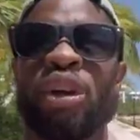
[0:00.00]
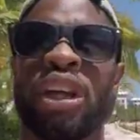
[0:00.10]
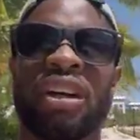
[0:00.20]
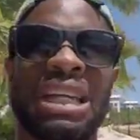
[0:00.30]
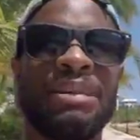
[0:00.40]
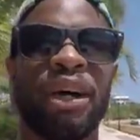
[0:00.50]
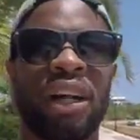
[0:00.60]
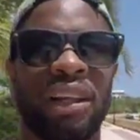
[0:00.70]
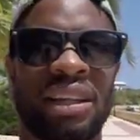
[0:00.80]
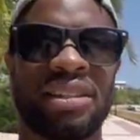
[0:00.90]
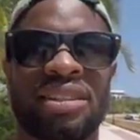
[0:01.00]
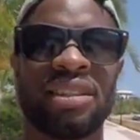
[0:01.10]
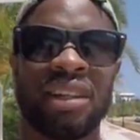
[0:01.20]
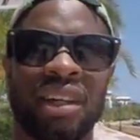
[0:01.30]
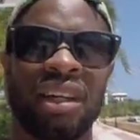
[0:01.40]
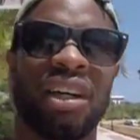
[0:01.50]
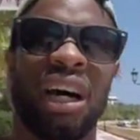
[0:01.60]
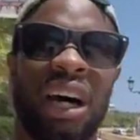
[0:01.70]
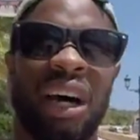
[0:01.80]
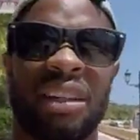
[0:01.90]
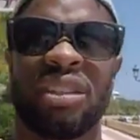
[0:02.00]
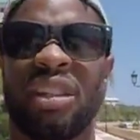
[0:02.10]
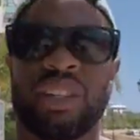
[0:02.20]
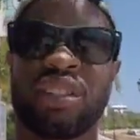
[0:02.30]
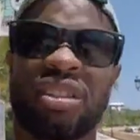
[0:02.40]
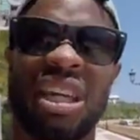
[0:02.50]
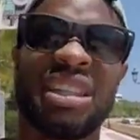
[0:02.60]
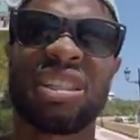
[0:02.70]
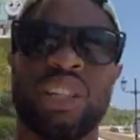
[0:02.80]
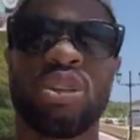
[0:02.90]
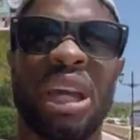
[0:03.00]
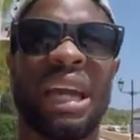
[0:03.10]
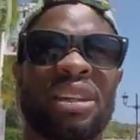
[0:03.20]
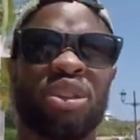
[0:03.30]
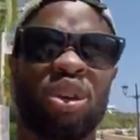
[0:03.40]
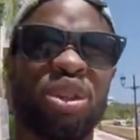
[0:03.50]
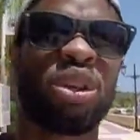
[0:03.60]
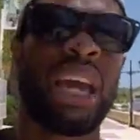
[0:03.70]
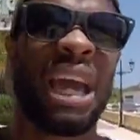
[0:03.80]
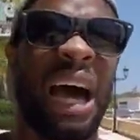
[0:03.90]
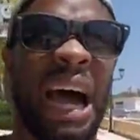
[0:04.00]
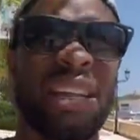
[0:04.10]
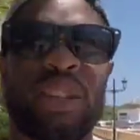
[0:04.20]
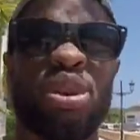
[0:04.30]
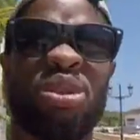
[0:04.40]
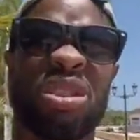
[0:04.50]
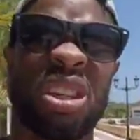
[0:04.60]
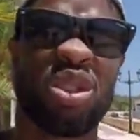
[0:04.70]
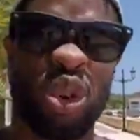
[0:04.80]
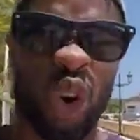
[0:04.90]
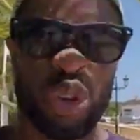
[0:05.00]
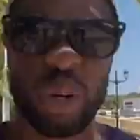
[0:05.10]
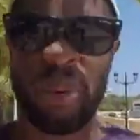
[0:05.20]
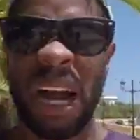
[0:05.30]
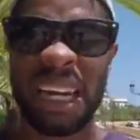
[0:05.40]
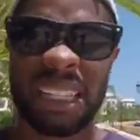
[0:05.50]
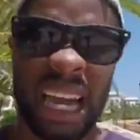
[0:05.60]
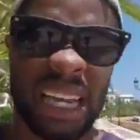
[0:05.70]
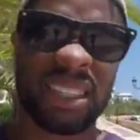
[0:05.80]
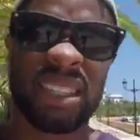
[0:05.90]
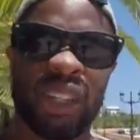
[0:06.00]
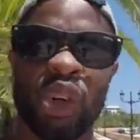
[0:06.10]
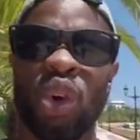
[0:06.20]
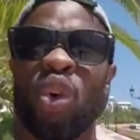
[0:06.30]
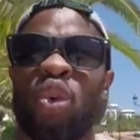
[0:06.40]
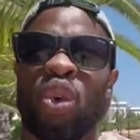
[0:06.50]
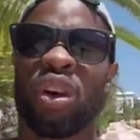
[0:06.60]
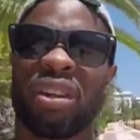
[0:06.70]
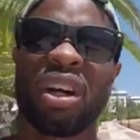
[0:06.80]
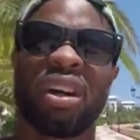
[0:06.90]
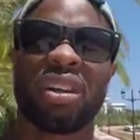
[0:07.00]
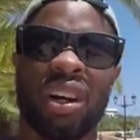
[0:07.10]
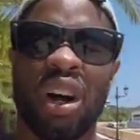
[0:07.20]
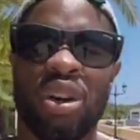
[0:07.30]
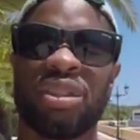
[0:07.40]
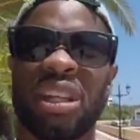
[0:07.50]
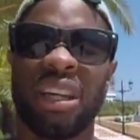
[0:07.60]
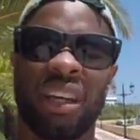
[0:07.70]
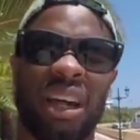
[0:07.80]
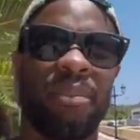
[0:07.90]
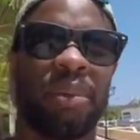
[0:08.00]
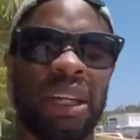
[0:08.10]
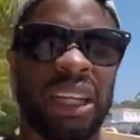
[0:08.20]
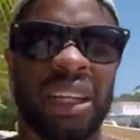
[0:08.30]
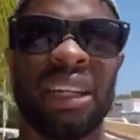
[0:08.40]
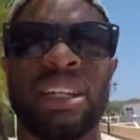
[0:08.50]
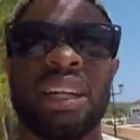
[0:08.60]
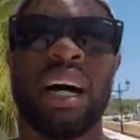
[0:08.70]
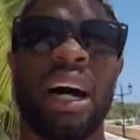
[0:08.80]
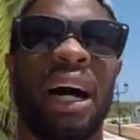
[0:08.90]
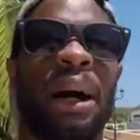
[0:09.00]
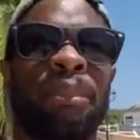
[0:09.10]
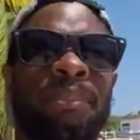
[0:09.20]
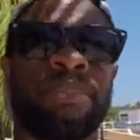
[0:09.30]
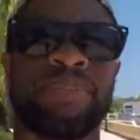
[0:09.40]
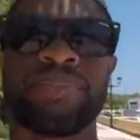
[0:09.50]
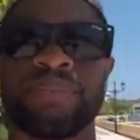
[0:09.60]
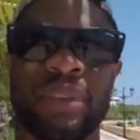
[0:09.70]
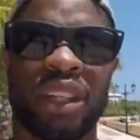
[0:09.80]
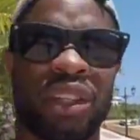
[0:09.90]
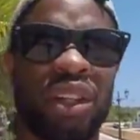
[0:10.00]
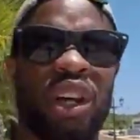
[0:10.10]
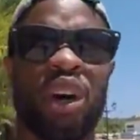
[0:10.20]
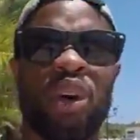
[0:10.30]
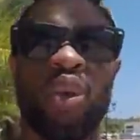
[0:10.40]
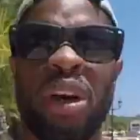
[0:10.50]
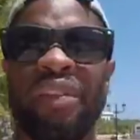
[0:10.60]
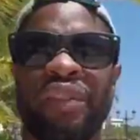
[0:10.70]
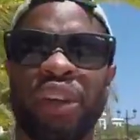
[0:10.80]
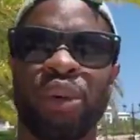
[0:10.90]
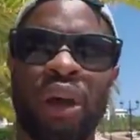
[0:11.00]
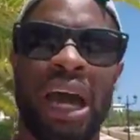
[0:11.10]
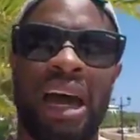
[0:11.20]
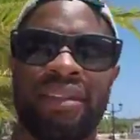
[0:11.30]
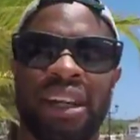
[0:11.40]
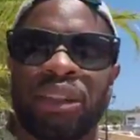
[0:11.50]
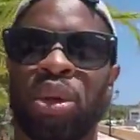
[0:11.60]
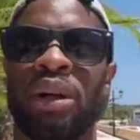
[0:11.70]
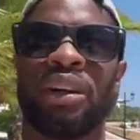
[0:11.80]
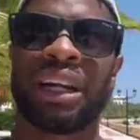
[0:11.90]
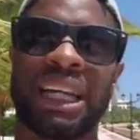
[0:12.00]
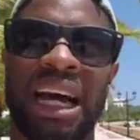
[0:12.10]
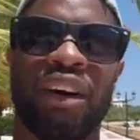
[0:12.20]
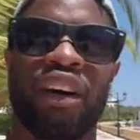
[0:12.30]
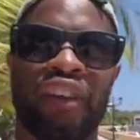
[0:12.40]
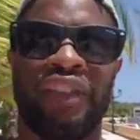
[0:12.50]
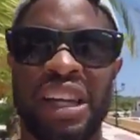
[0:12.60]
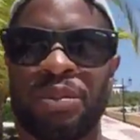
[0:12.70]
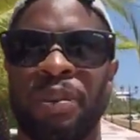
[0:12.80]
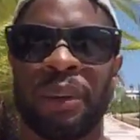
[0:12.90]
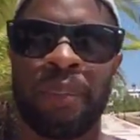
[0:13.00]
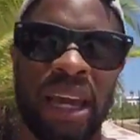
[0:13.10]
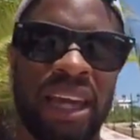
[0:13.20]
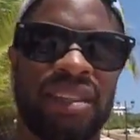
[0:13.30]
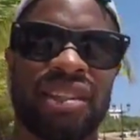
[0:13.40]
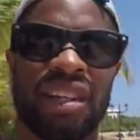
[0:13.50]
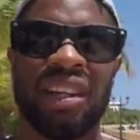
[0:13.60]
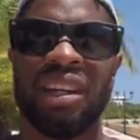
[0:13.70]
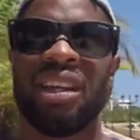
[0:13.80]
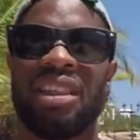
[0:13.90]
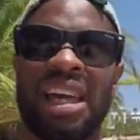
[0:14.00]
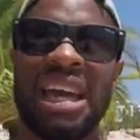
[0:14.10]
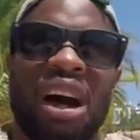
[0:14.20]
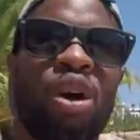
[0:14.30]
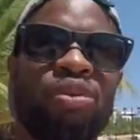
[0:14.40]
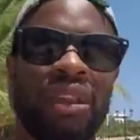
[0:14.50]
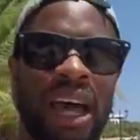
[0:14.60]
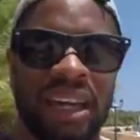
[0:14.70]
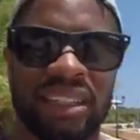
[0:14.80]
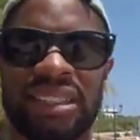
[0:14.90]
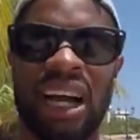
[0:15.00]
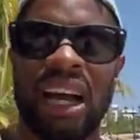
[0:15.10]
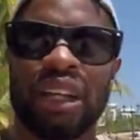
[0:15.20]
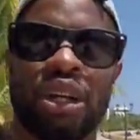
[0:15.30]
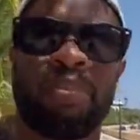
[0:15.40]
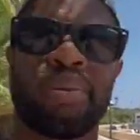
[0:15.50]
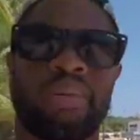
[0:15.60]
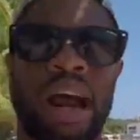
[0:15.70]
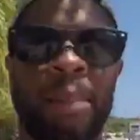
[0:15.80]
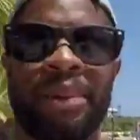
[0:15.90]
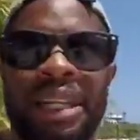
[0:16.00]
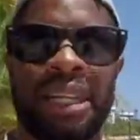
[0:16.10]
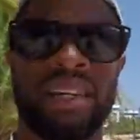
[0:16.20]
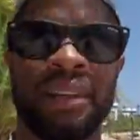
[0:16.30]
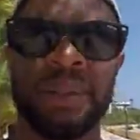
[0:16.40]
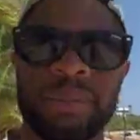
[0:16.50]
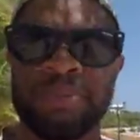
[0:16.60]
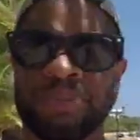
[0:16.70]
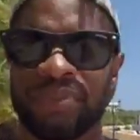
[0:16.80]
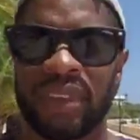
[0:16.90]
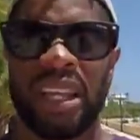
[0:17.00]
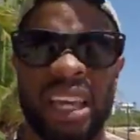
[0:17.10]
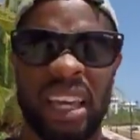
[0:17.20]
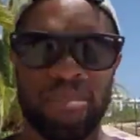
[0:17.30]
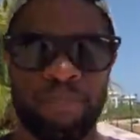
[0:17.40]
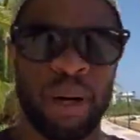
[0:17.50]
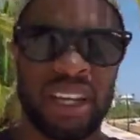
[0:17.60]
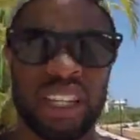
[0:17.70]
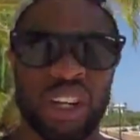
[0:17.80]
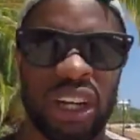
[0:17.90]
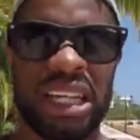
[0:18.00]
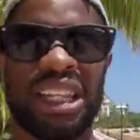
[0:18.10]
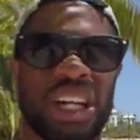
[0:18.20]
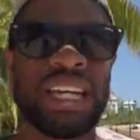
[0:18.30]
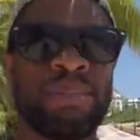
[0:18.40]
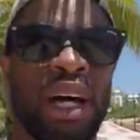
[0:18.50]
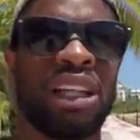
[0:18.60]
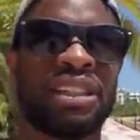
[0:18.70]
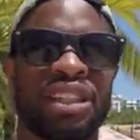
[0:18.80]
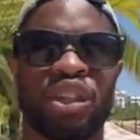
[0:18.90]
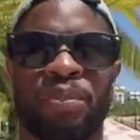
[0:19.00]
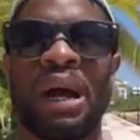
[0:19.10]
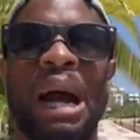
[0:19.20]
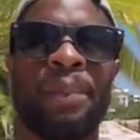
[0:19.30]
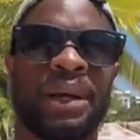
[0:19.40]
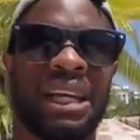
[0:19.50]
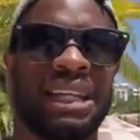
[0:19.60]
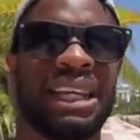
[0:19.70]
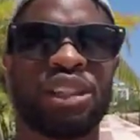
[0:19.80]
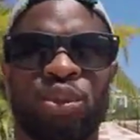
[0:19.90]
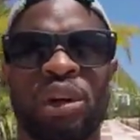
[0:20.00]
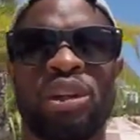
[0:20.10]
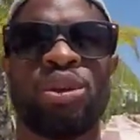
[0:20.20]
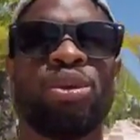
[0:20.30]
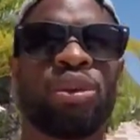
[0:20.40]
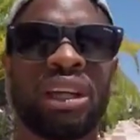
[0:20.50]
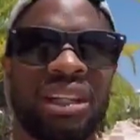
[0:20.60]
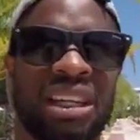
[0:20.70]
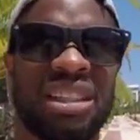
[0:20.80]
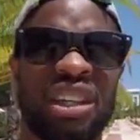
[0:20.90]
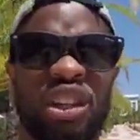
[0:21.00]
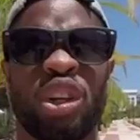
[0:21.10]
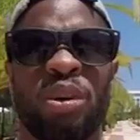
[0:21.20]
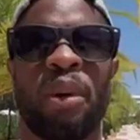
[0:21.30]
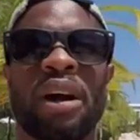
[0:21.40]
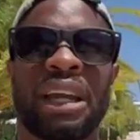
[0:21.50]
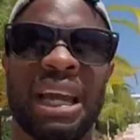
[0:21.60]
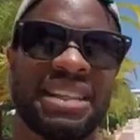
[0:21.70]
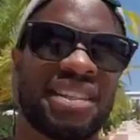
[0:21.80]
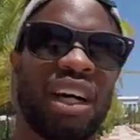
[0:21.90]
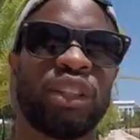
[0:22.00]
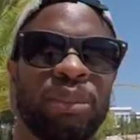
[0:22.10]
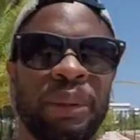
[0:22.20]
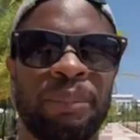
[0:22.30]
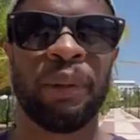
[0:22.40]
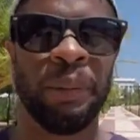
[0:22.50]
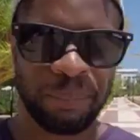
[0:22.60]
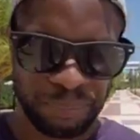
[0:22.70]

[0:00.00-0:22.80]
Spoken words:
your email list. There's things that you can't control. iTunes controls your podcast, or your hosting company. If you have a Twitter account or a Facebook page, they own that. It's not your property, but your email list is your property, and that's where you can continue to market and sell to people.